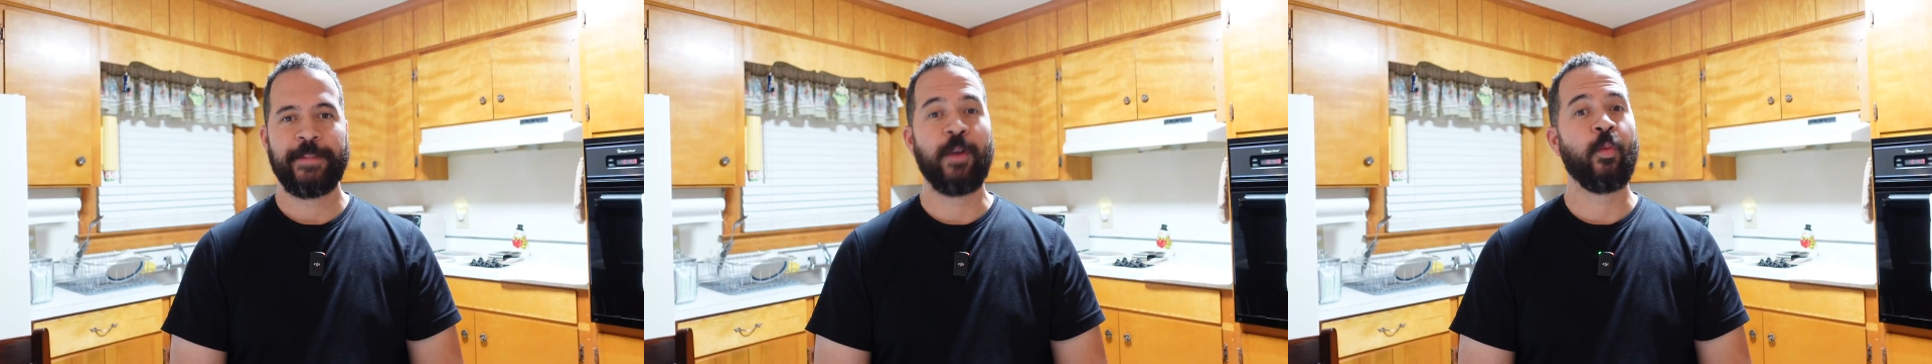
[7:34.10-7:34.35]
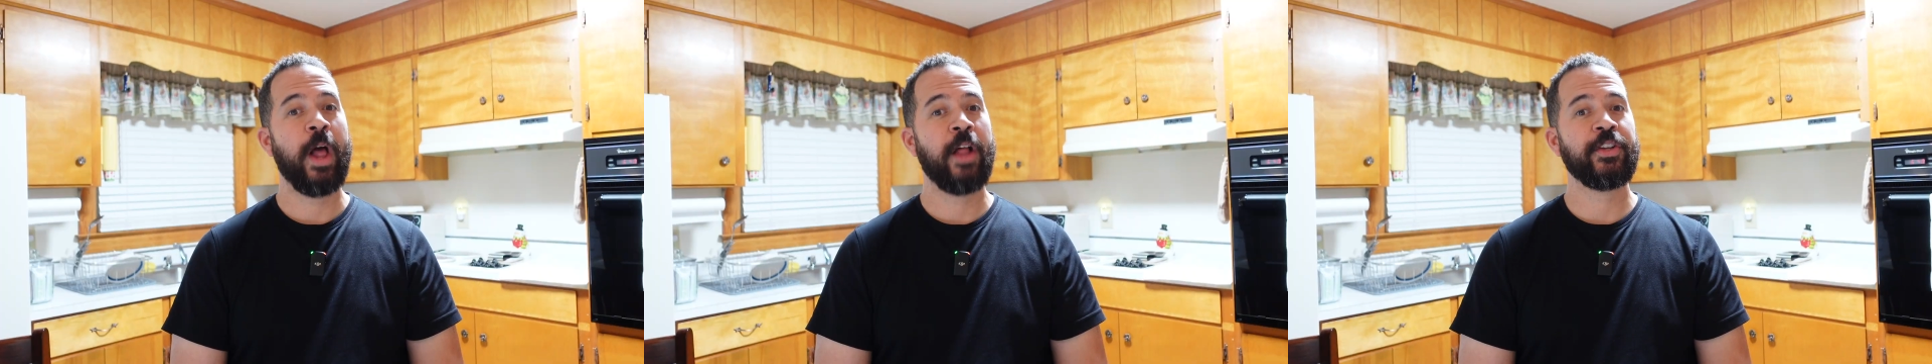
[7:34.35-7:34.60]

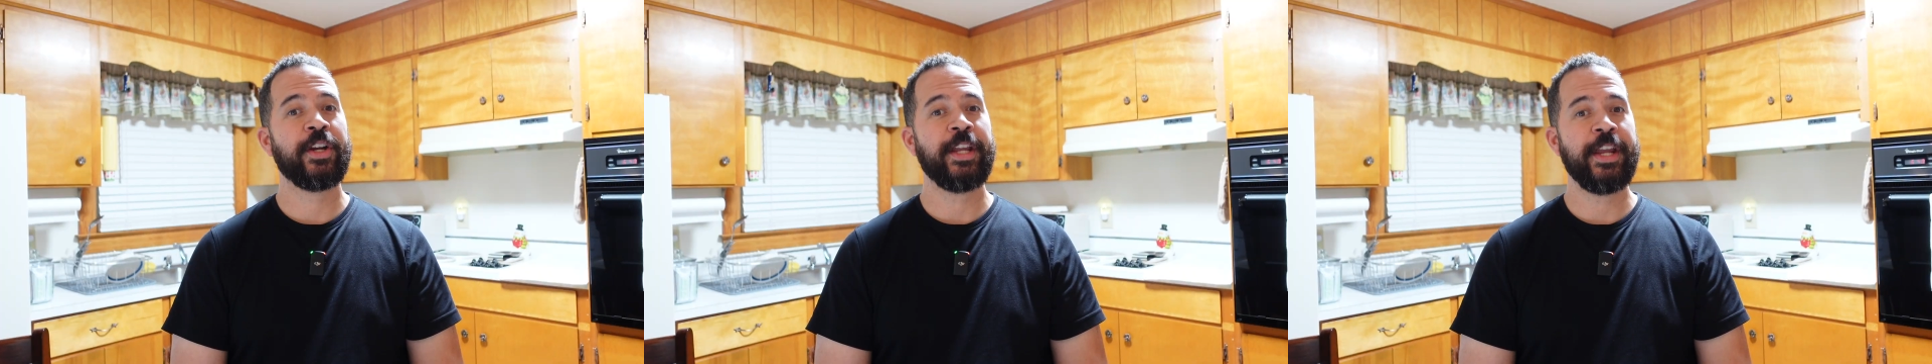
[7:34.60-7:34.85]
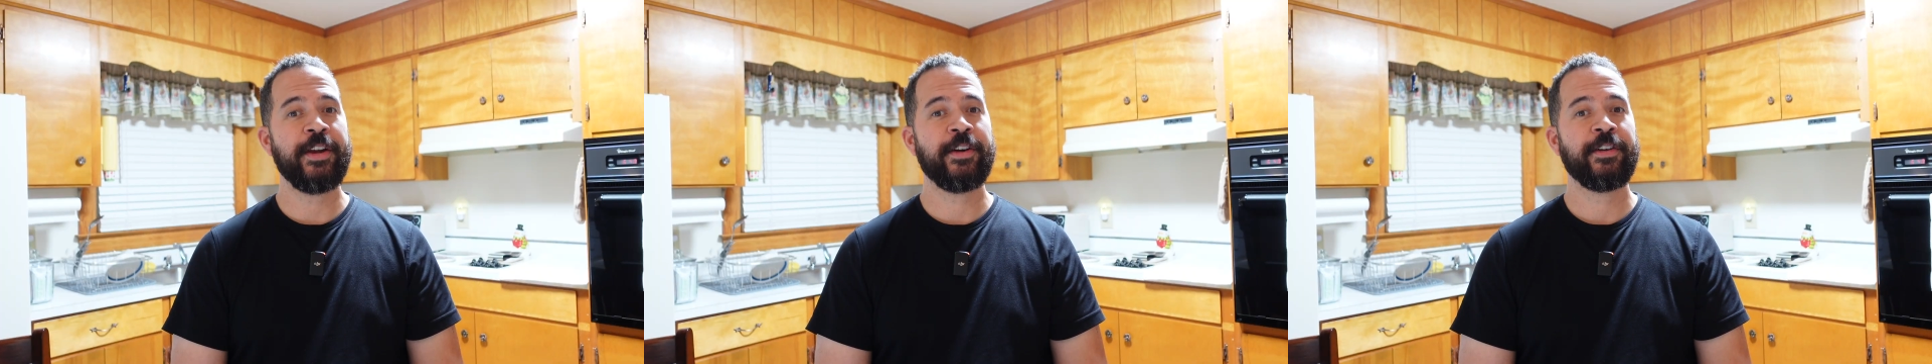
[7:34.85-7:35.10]
And while you're
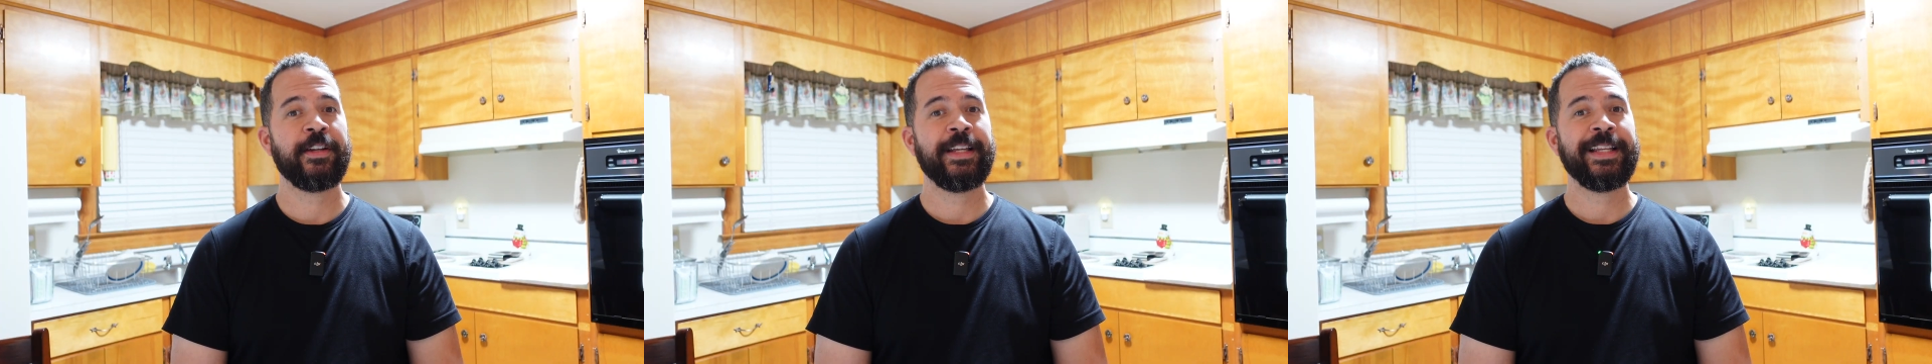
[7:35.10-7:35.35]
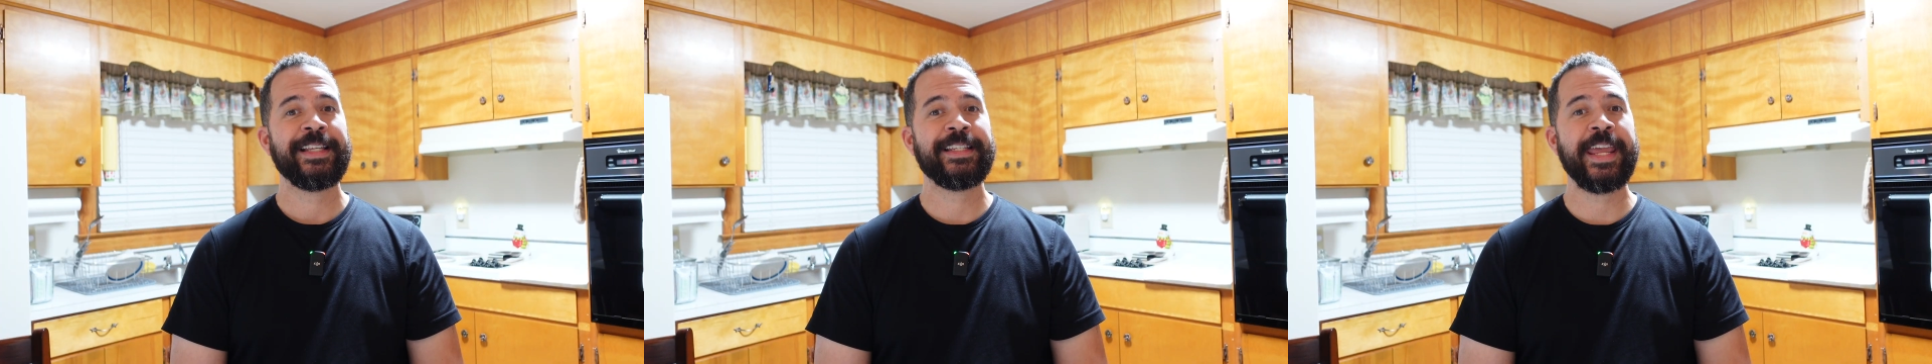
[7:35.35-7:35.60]
here,
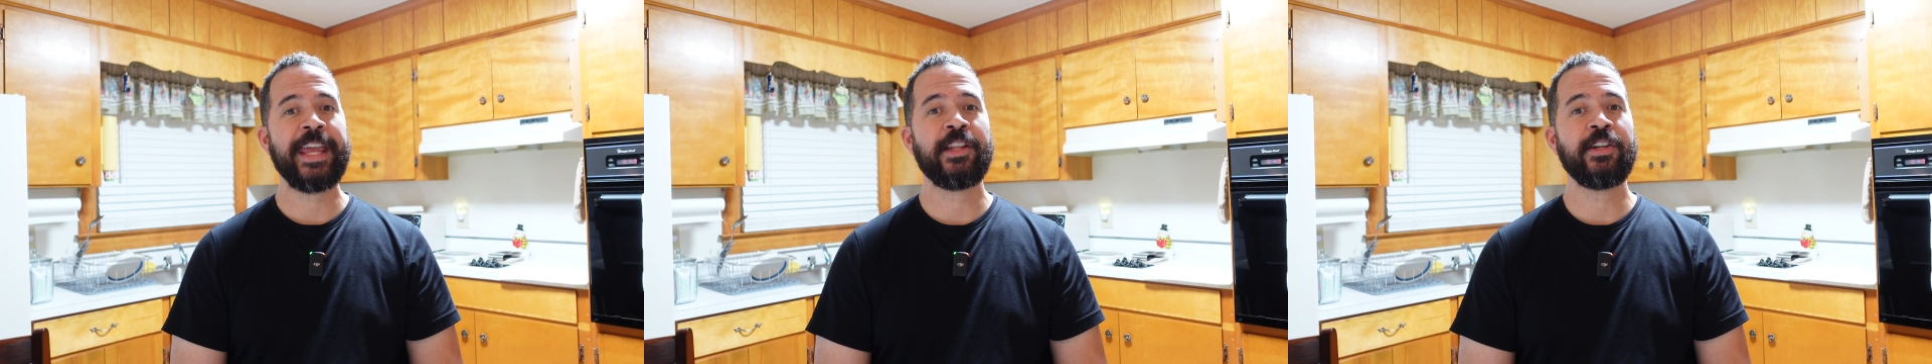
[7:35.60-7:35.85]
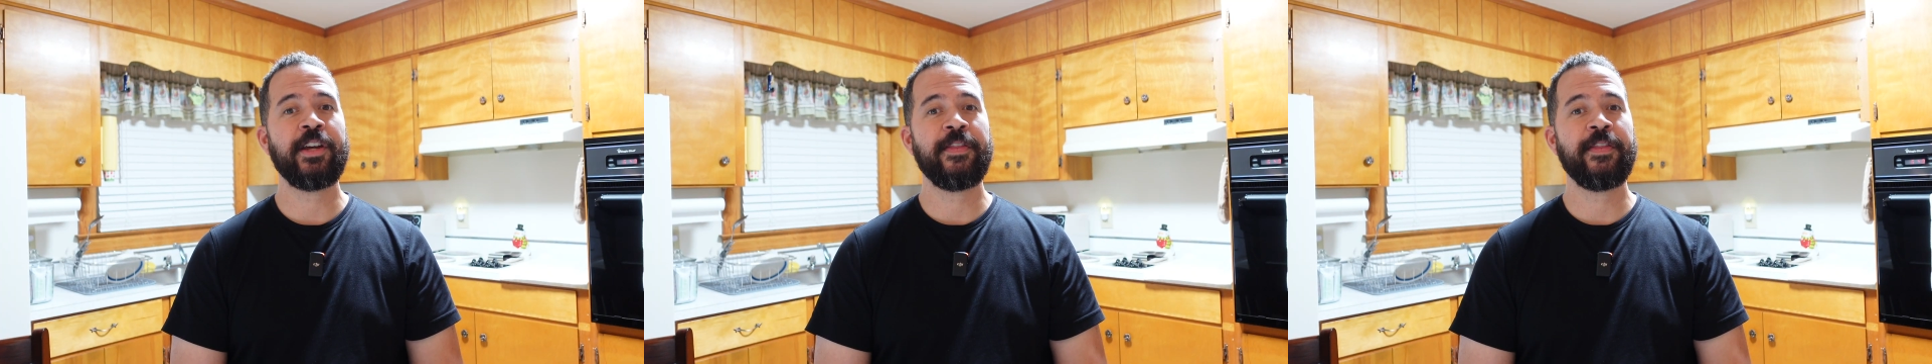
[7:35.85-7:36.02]
take a look